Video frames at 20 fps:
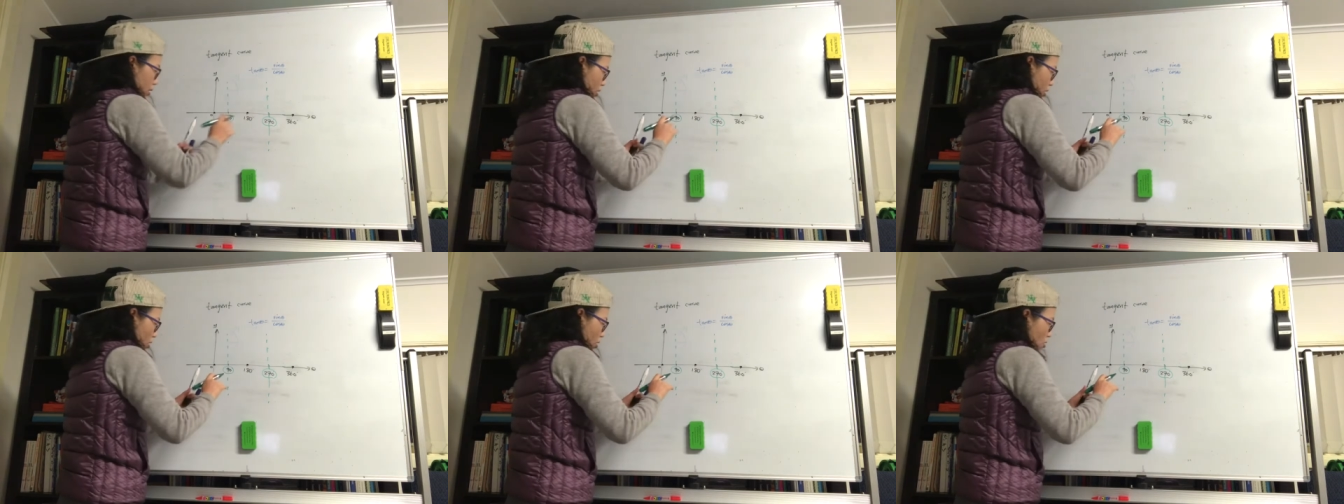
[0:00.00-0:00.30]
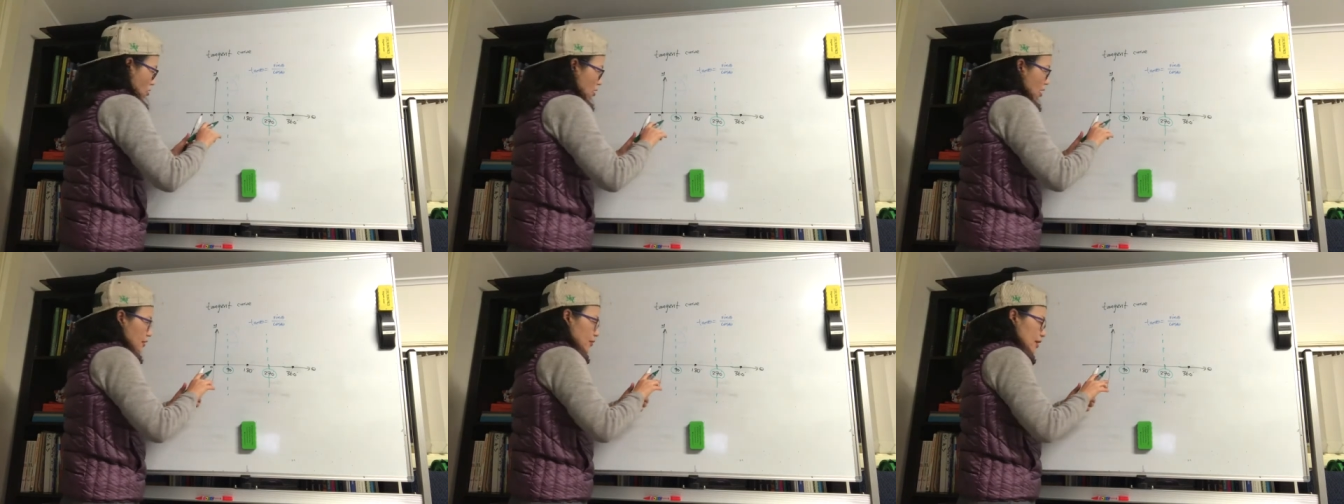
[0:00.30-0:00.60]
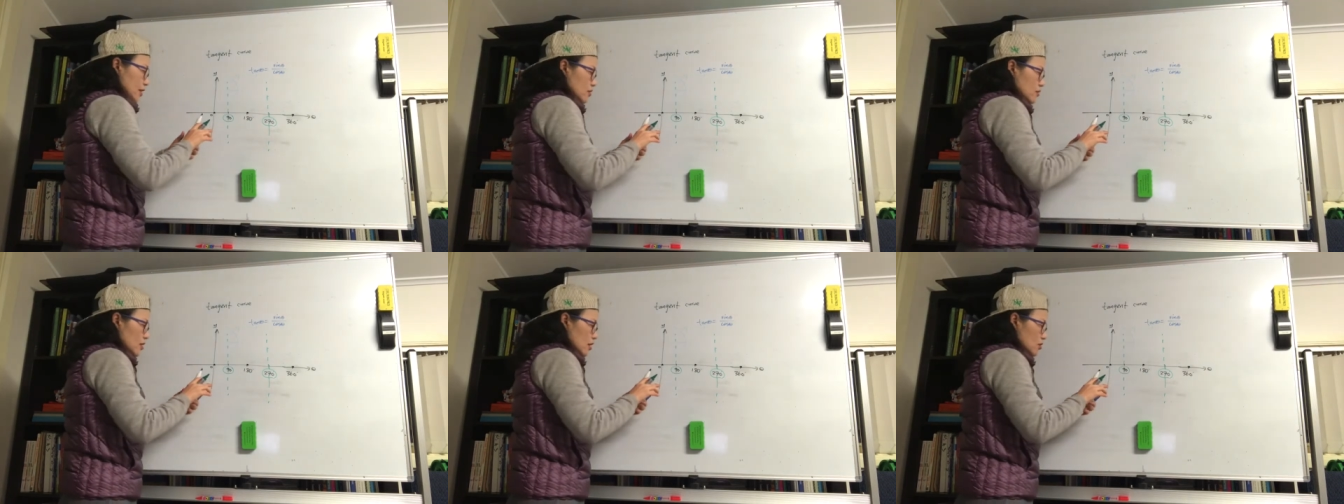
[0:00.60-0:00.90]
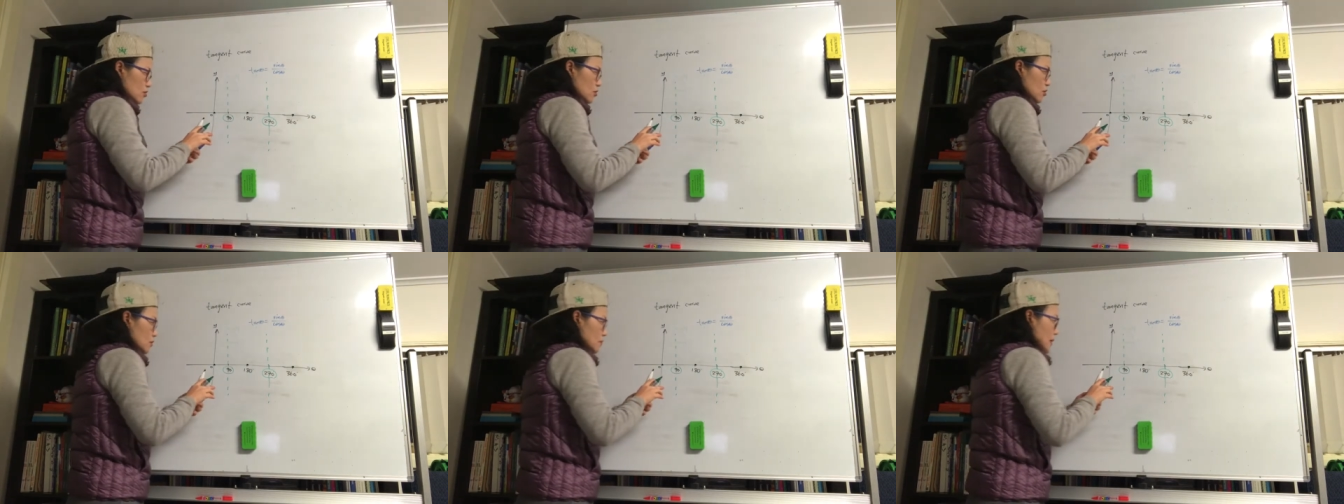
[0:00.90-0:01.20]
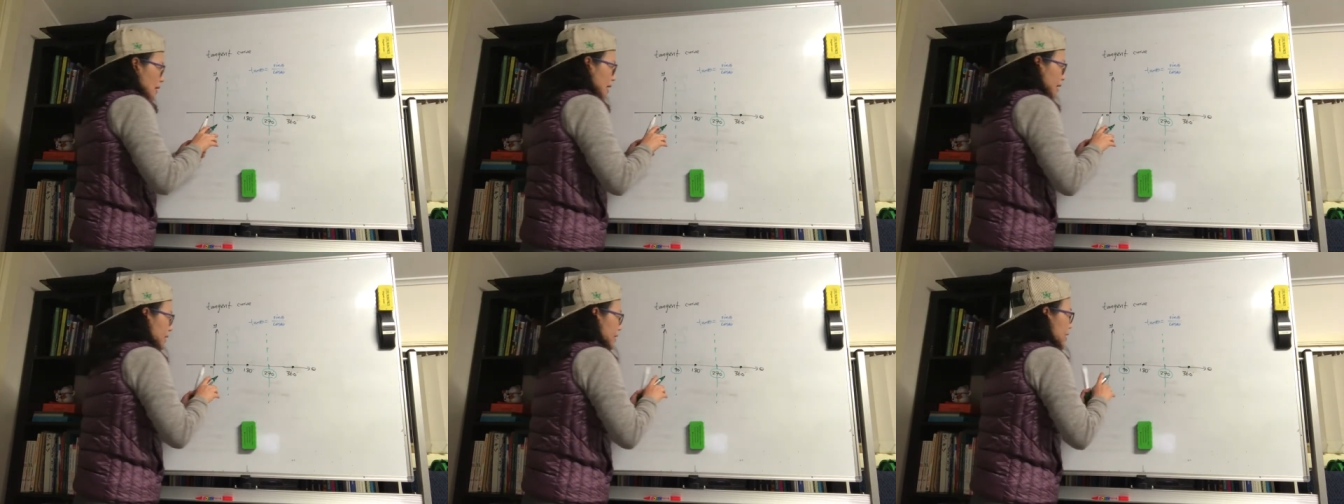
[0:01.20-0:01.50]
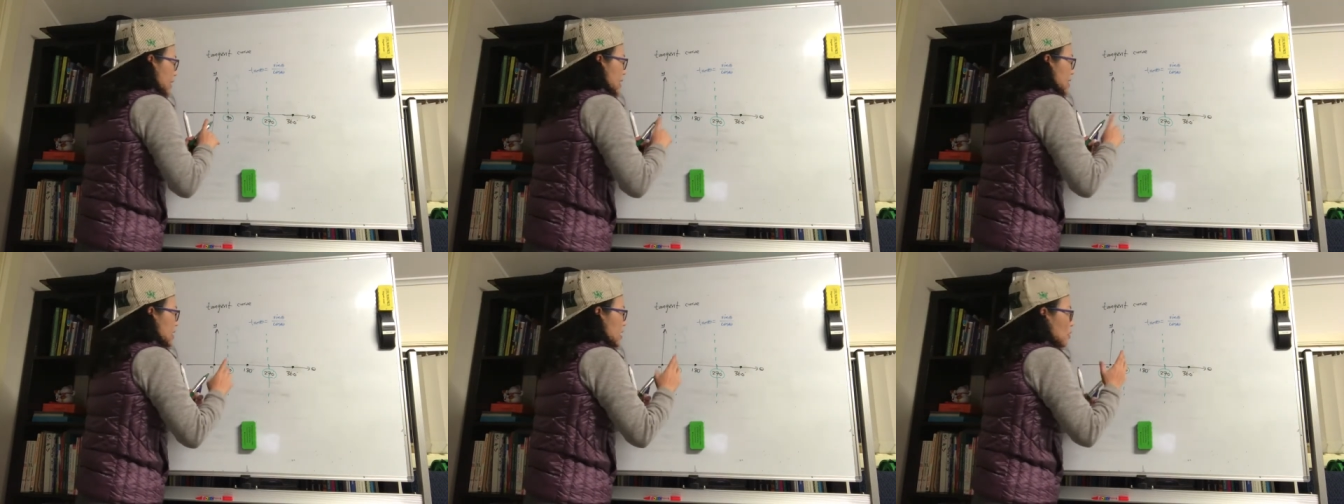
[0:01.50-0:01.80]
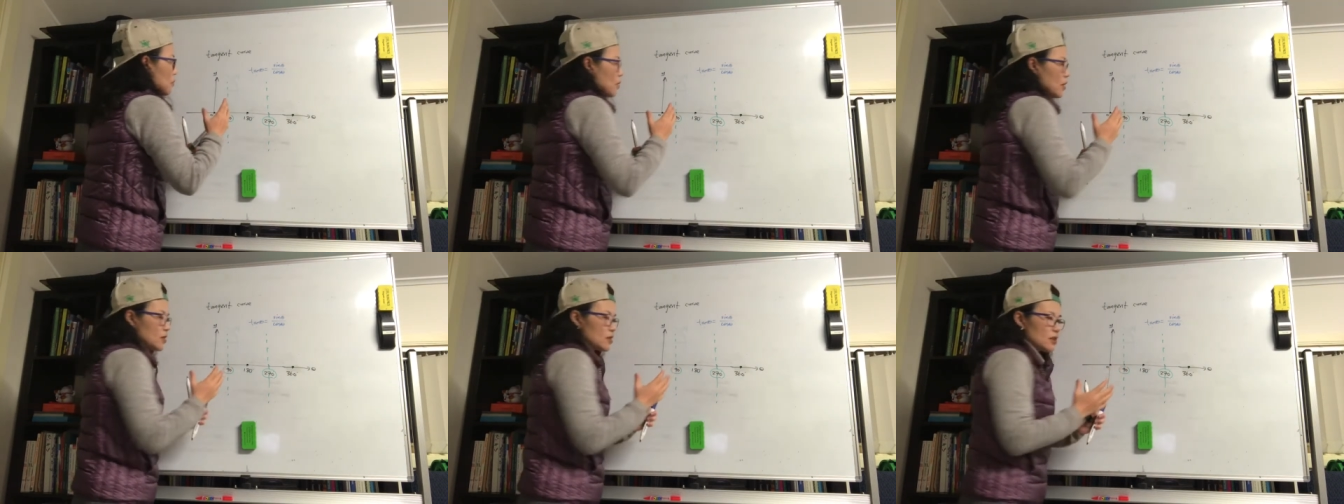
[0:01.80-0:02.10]
All right, that's not too bad. Now,
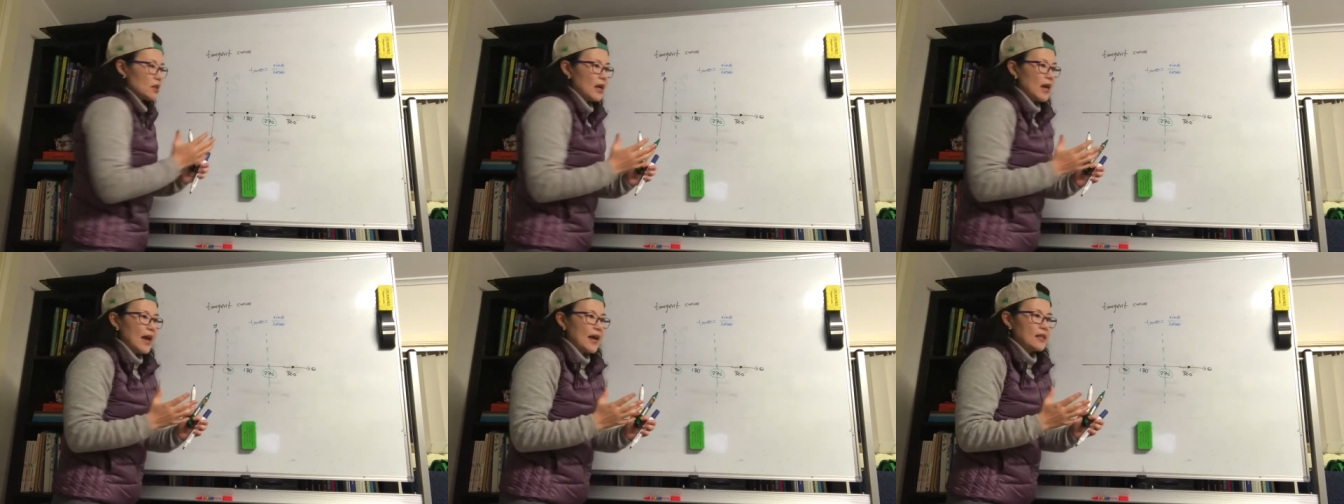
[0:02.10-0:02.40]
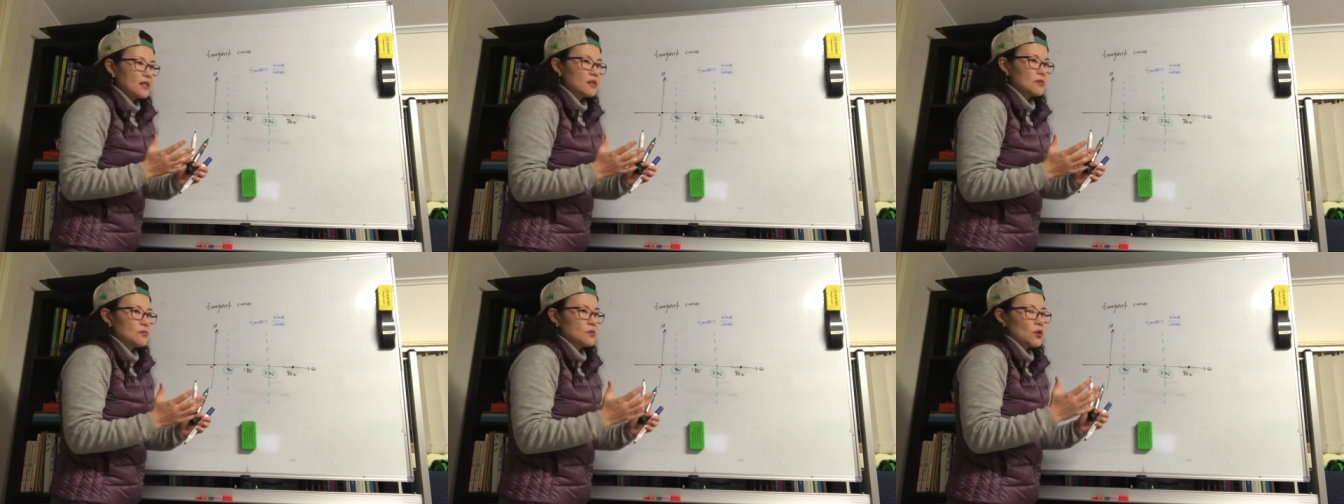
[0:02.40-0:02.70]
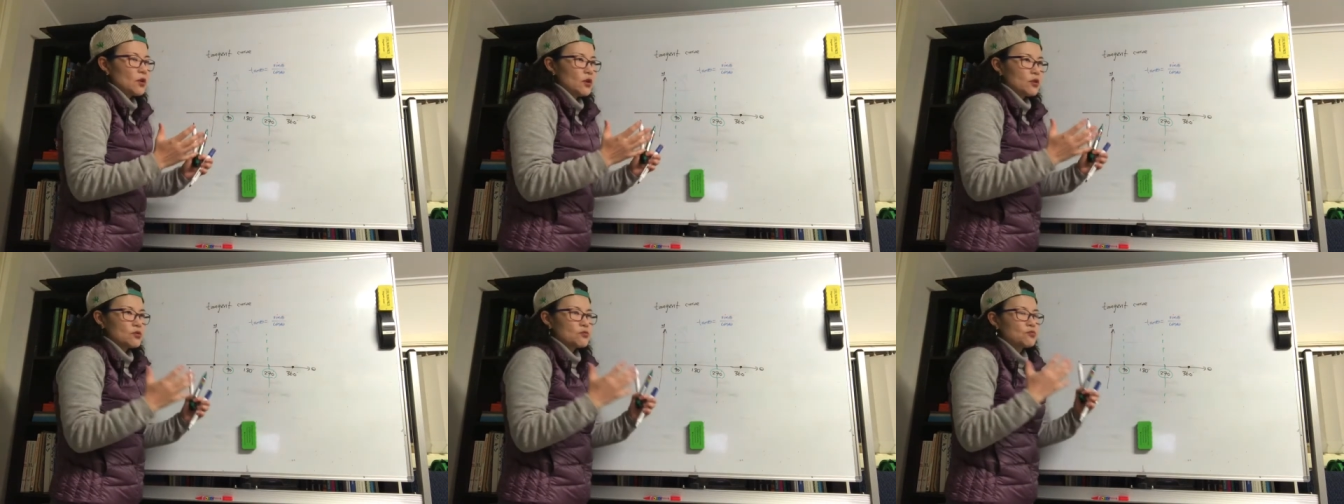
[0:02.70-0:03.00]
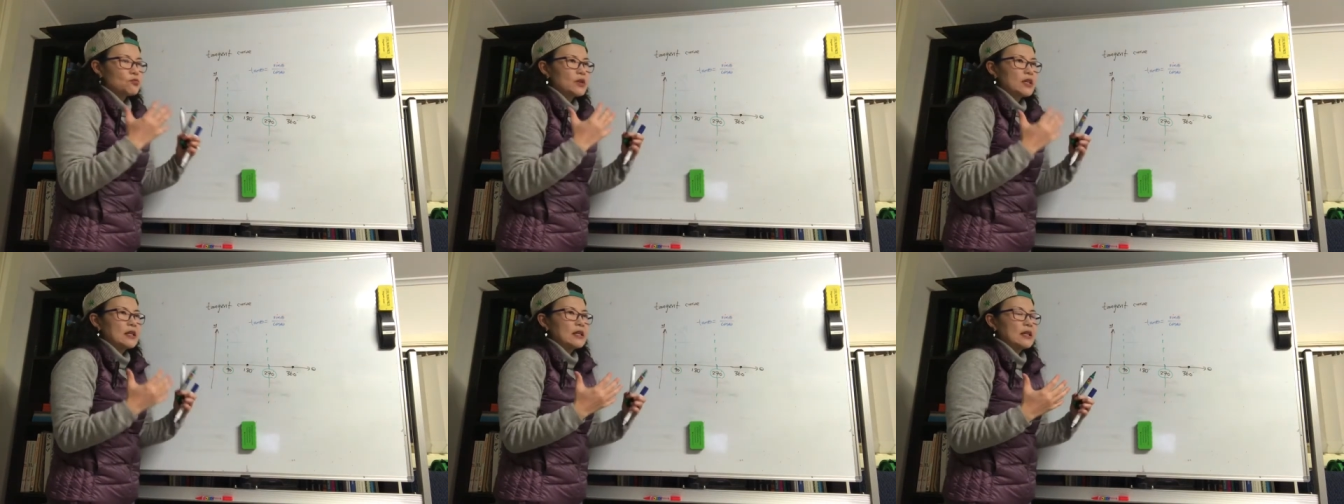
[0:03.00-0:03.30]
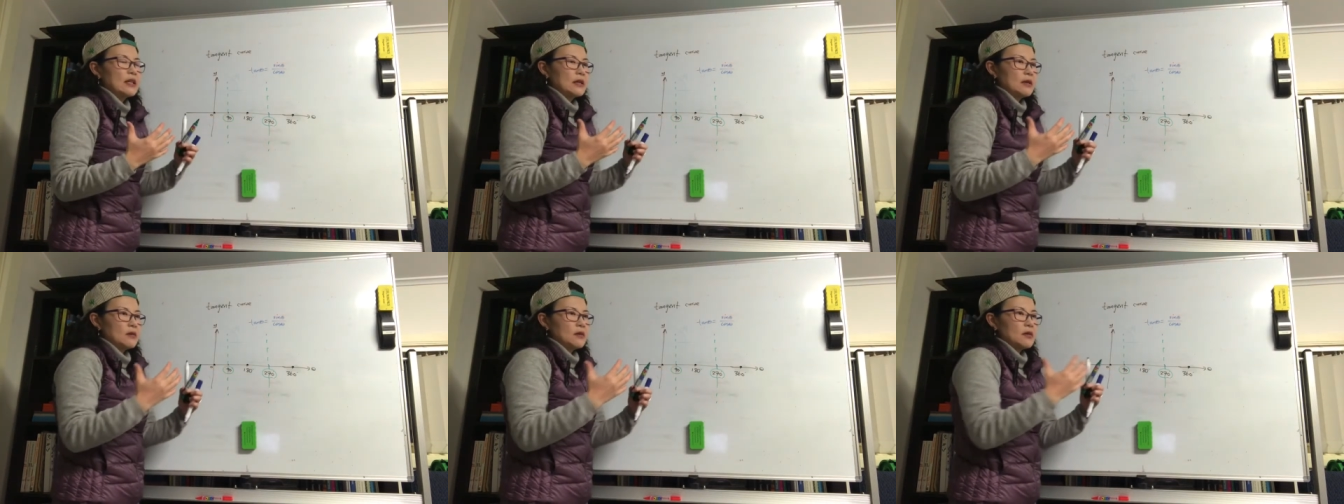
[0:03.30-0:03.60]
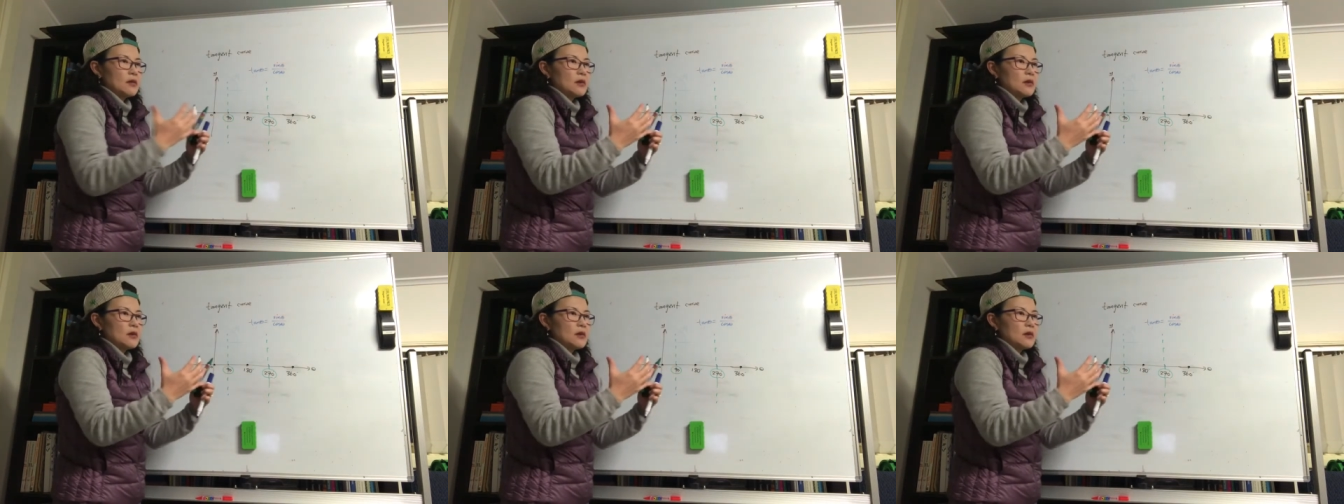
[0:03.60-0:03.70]
what's the asymptotes really?